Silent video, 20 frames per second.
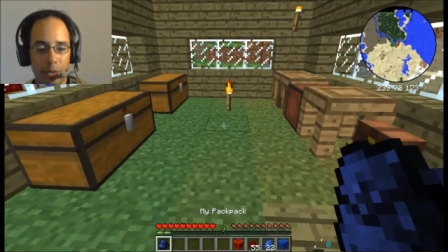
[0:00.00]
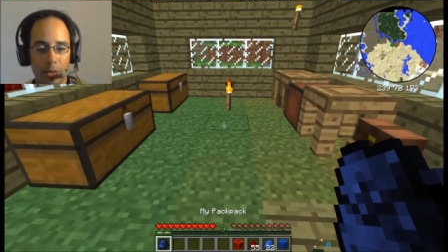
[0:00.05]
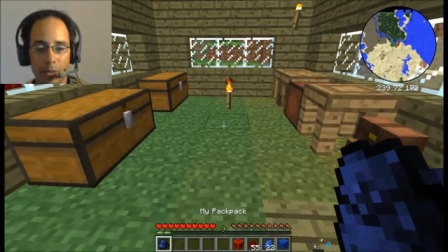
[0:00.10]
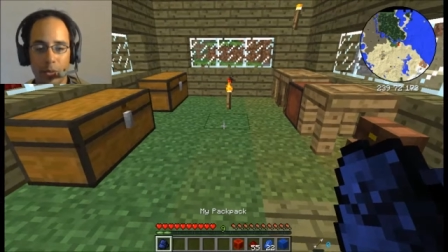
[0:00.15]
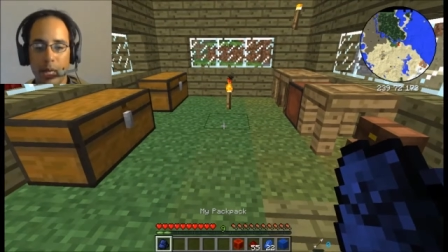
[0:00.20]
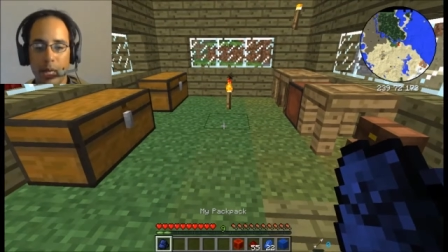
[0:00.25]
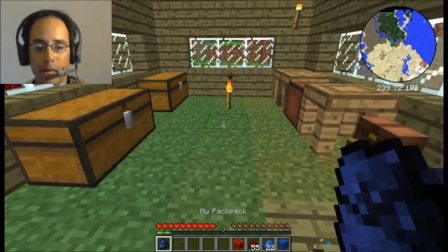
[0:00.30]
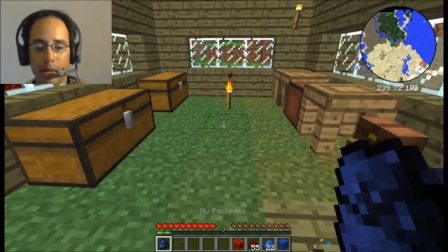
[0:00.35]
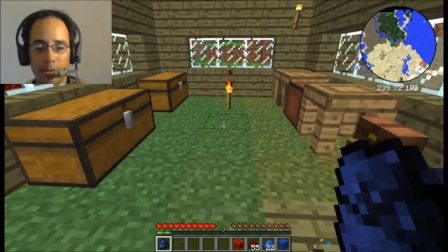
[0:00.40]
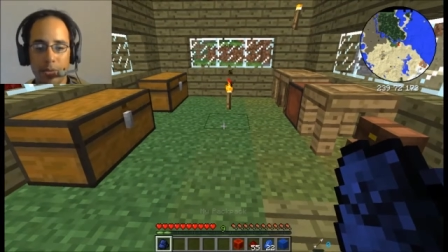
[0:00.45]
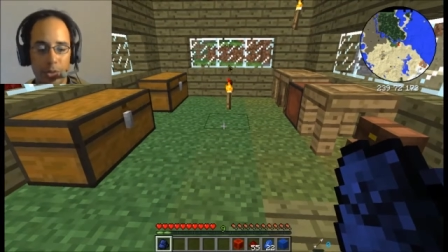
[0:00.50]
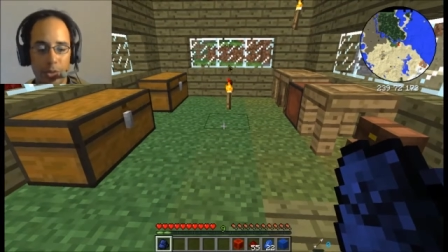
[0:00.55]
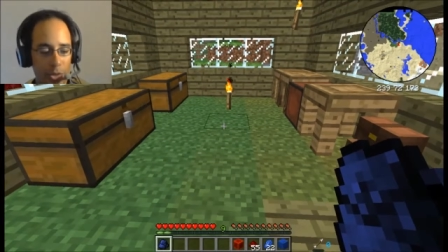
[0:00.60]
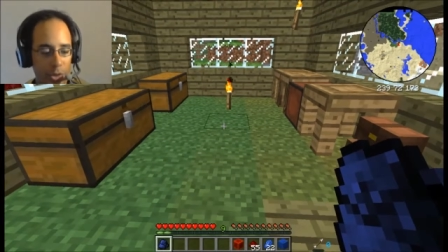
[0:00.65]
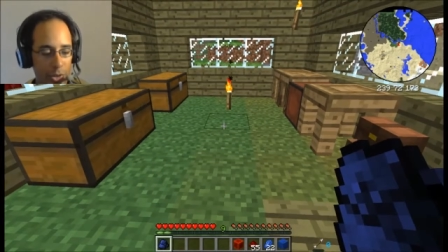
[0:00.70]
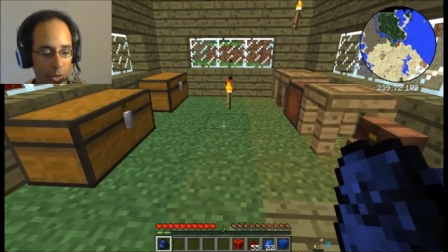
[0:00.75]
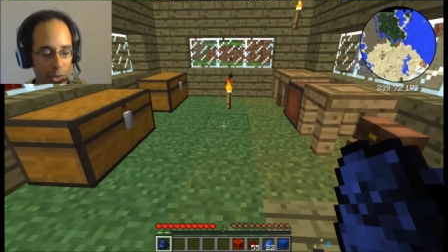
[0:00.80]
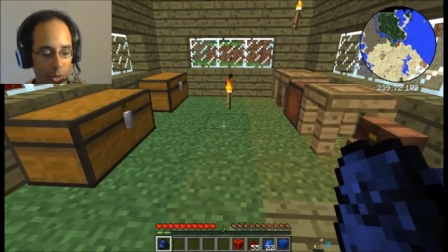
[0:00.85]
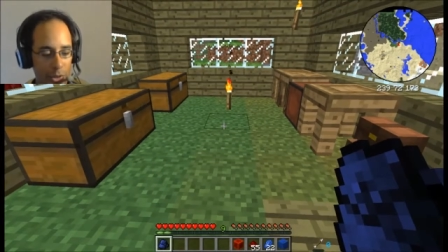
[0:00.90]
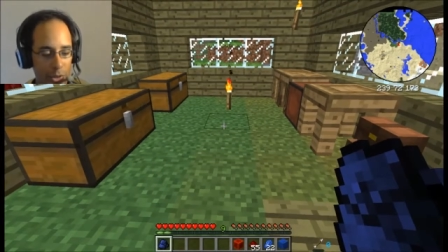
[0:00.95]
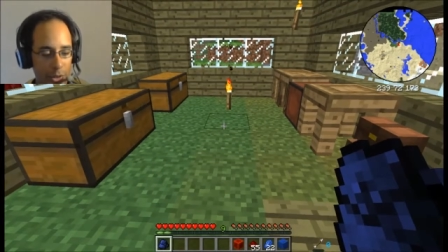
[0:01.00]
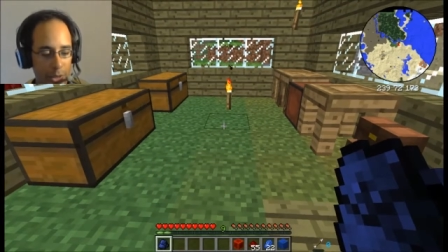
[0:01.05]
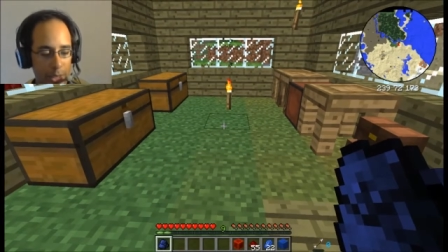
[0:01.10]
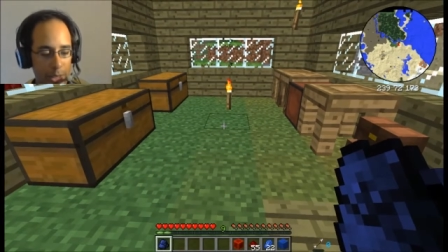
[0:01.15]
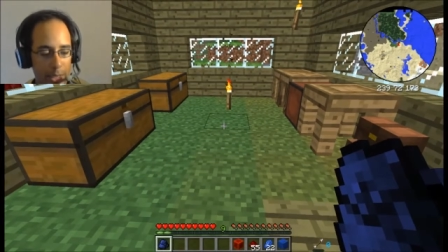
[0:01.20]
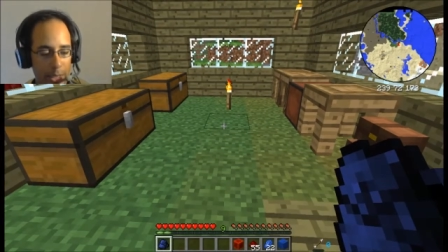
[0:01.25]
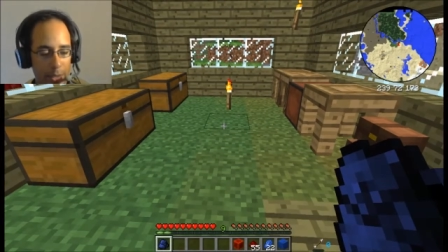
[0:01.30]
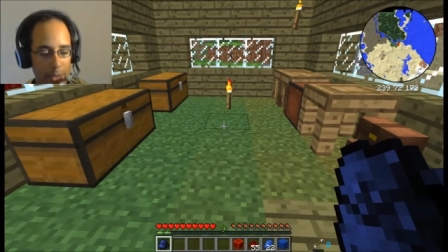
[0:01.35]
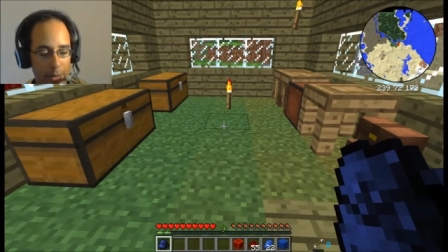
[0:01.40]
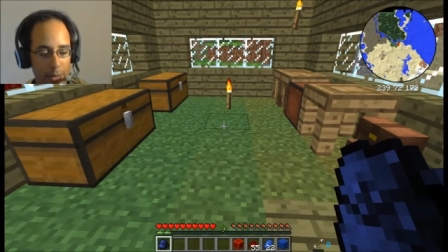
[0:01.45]
you crouch
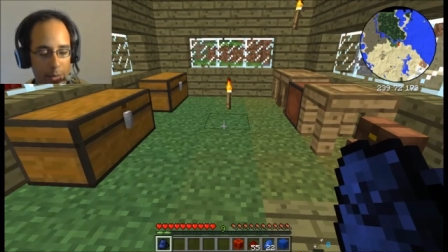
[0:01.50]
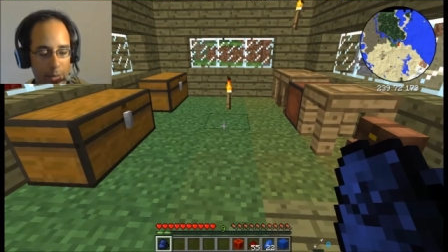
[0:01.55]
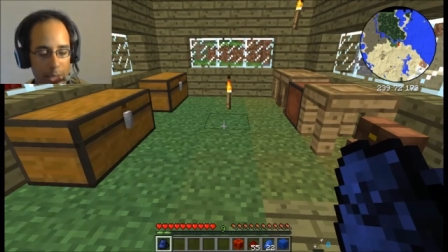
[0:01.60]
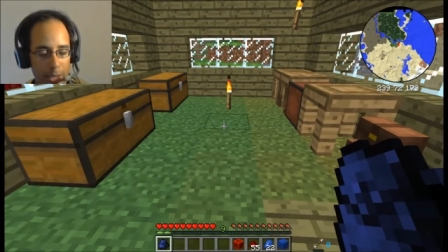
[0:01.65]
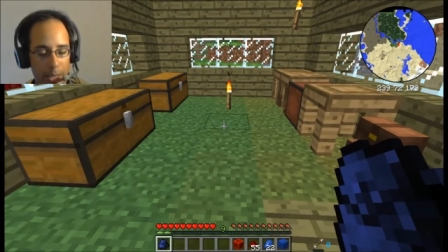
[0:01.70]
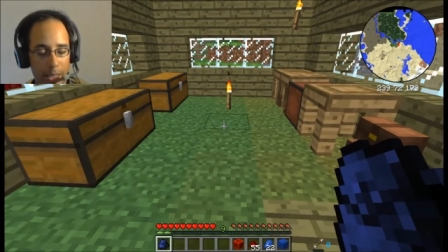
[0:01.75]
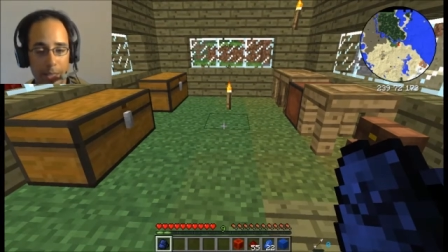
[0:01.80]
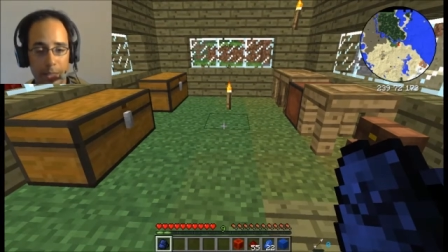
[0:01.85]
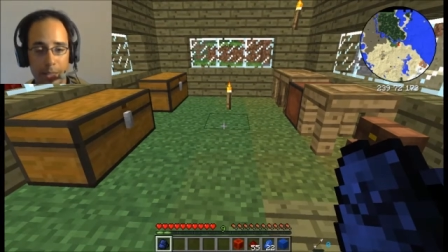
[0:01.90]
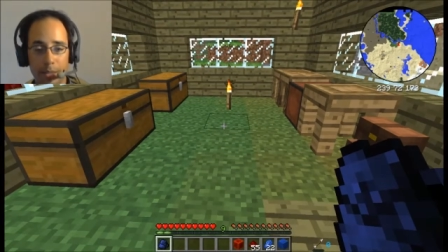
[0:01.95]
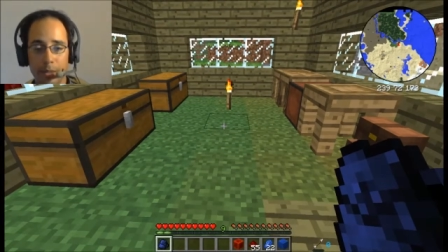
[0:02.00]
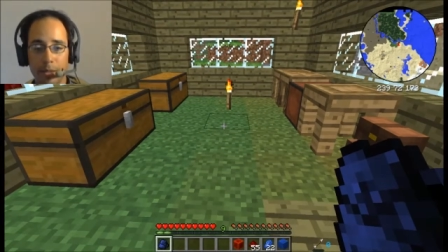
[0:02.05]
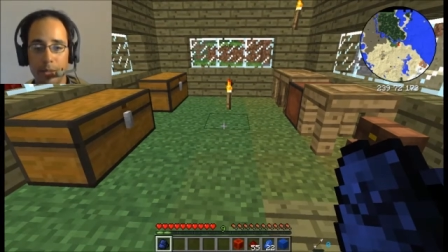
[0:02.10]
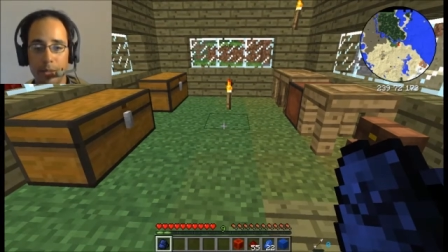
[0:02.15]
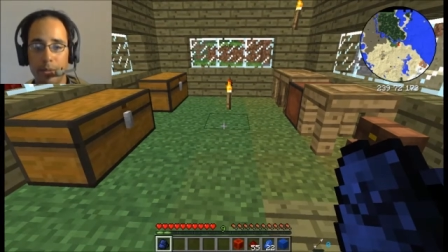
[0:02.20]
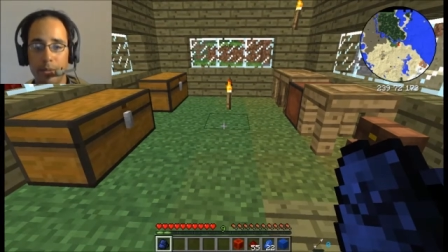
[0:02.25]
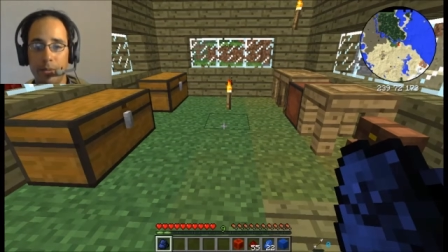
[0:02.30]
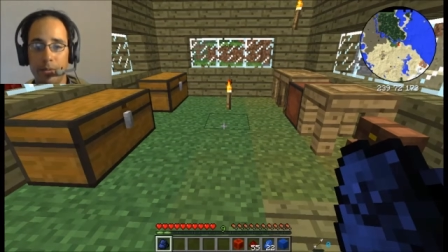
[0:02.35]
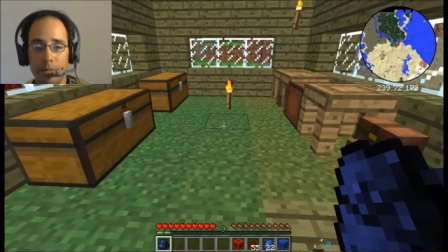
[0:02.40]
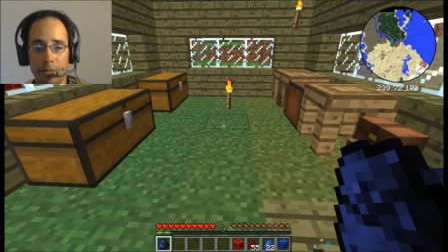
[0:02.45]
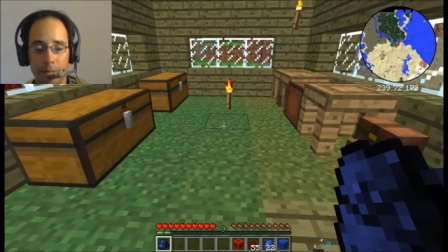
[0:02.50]
and you hit,